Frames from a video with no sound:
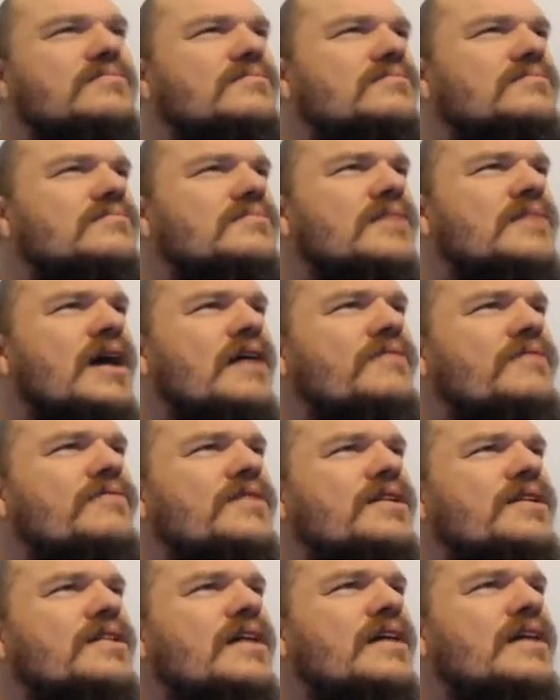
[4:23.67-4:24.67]
yeah, I
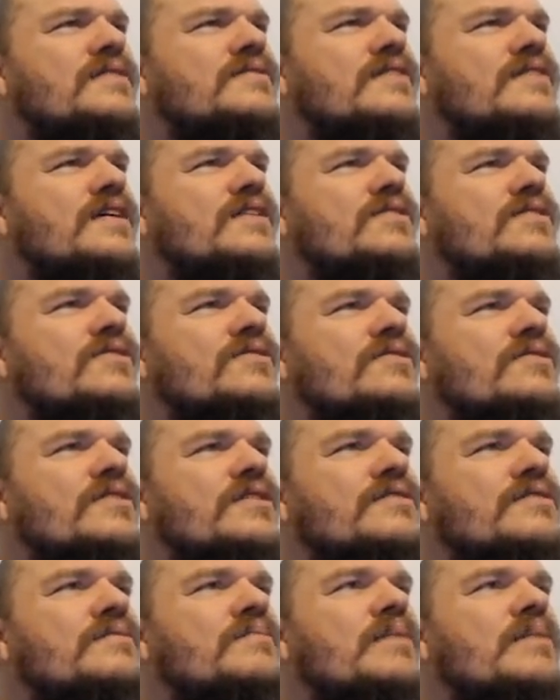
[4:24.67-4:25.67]
think that's it on
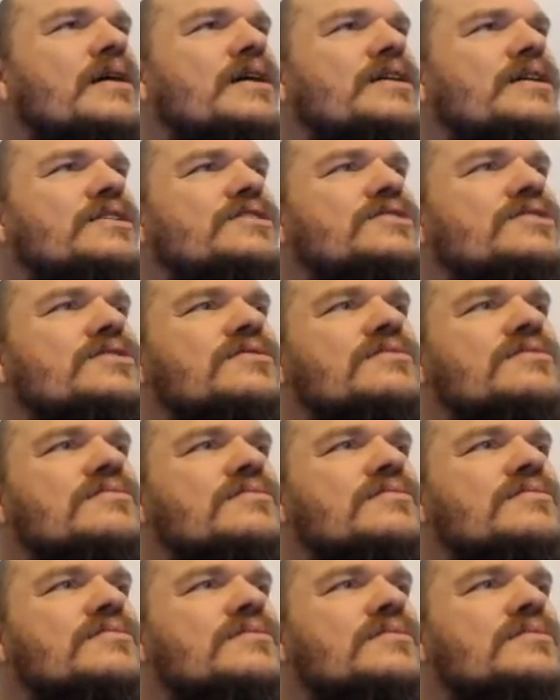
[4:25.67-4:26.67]
this page.
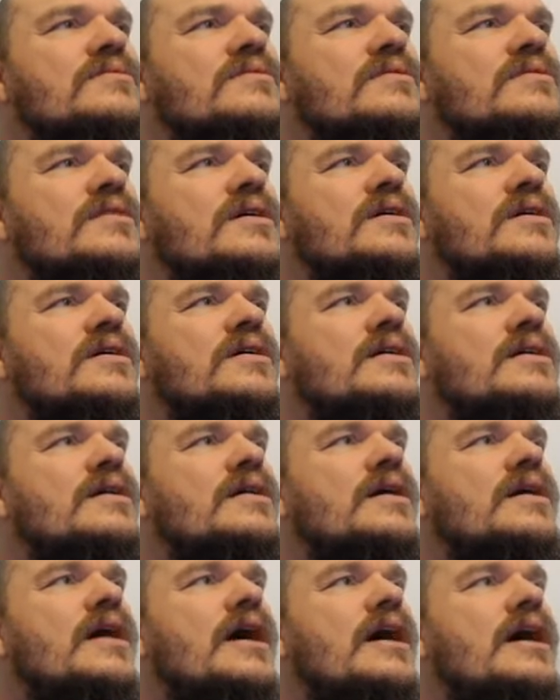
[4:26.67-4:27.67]

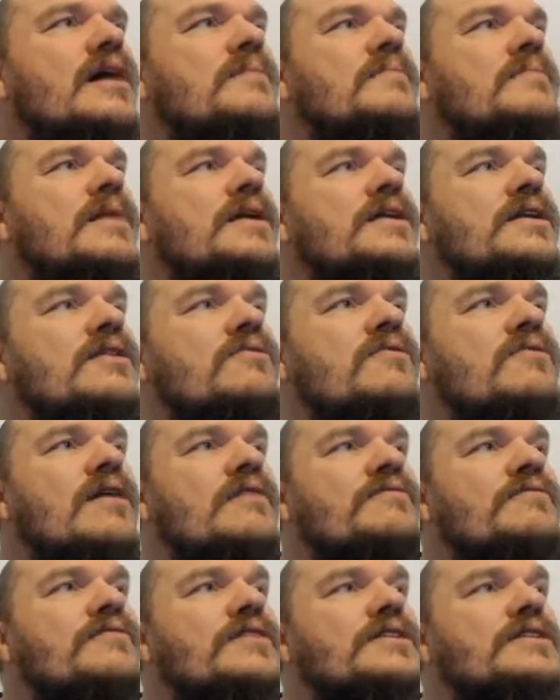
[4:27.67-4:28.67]
Um, under
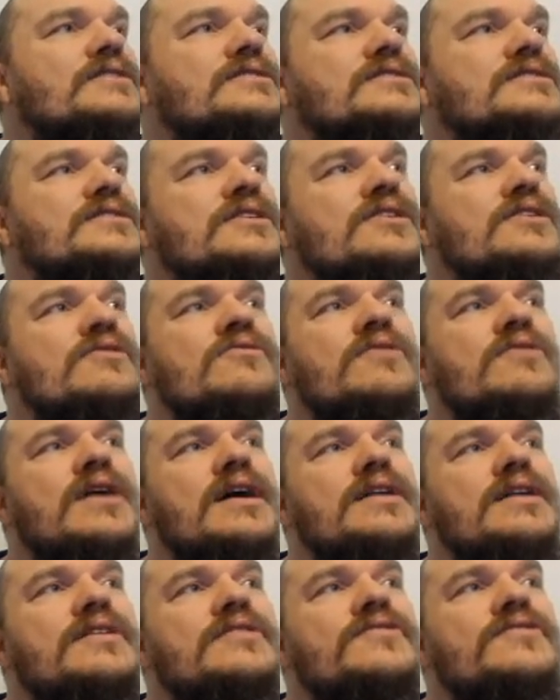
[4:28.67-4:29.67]
graphics, you
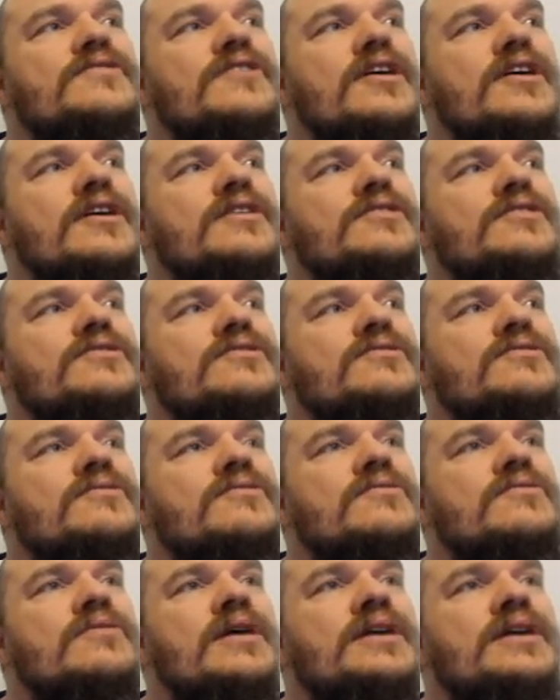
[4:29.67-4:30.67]
can decide
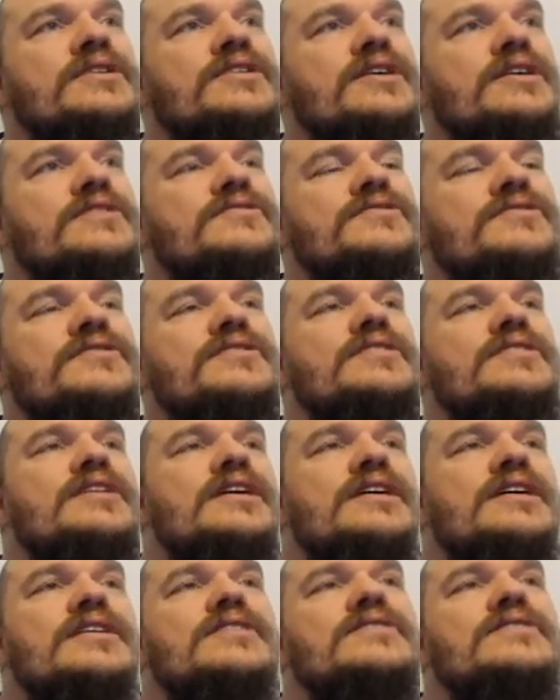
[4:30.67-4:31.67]
to adjust
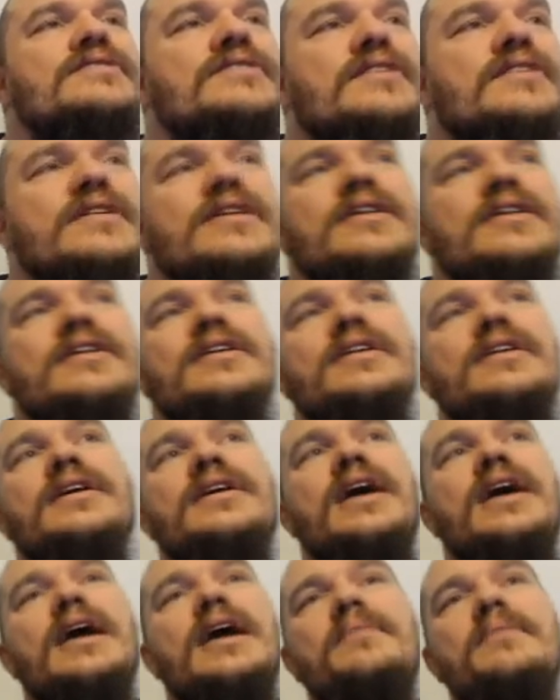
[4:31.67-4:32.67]
these.
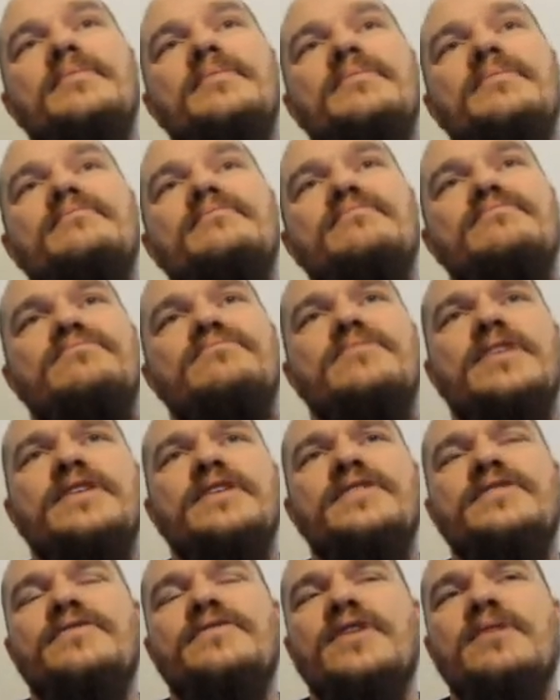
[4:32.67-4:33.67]
Um,
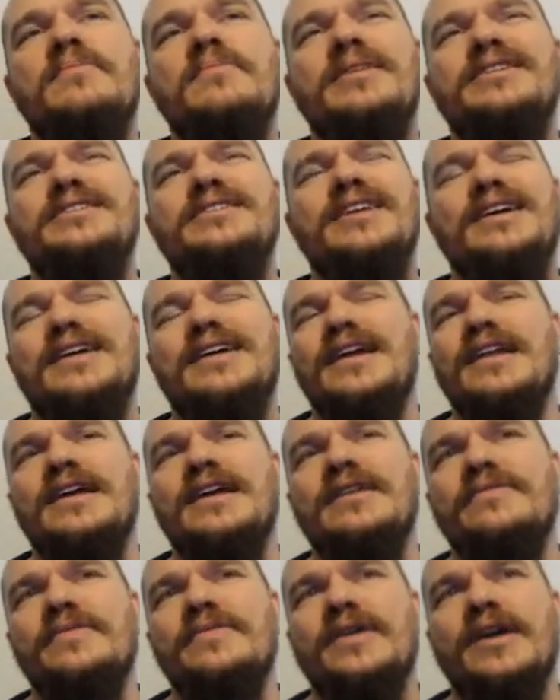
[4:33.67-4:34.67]
this is very much like
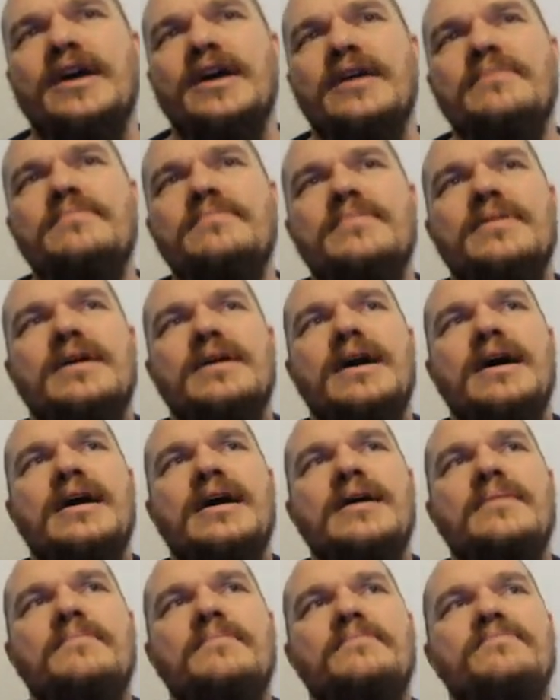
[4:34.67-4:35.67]
any other game.
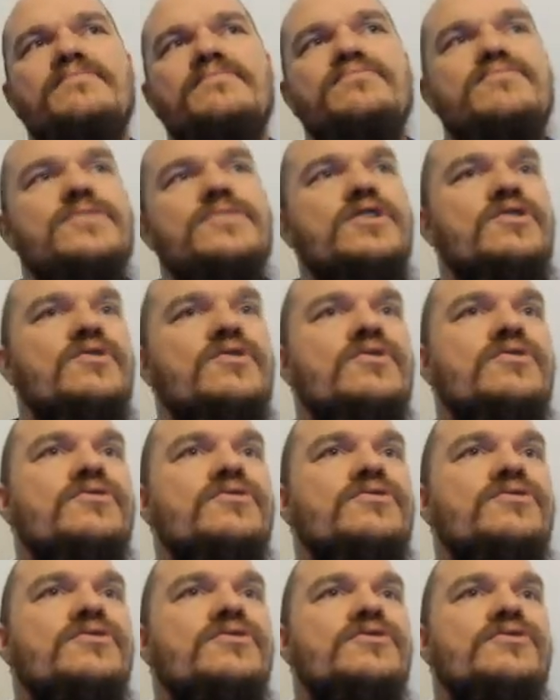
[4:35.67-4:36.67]
Um, you
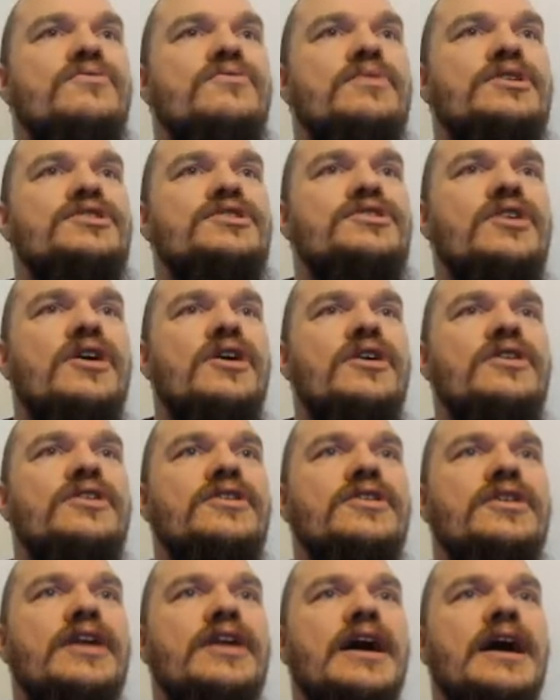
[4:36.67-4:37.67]
could switch
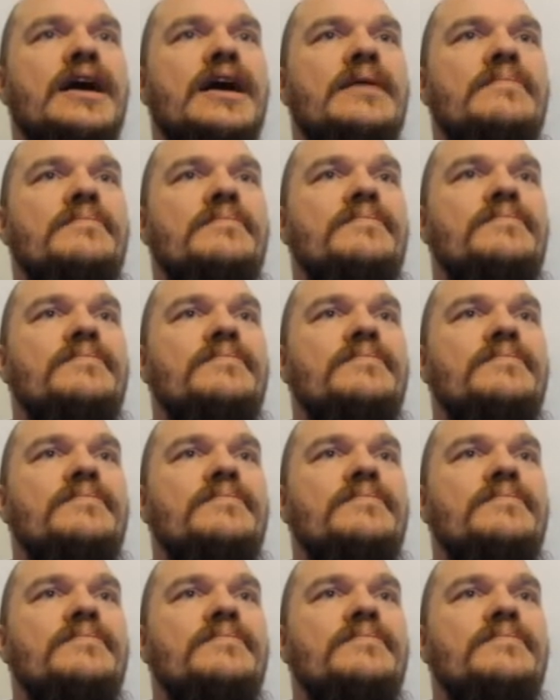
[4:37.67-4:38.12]
on um,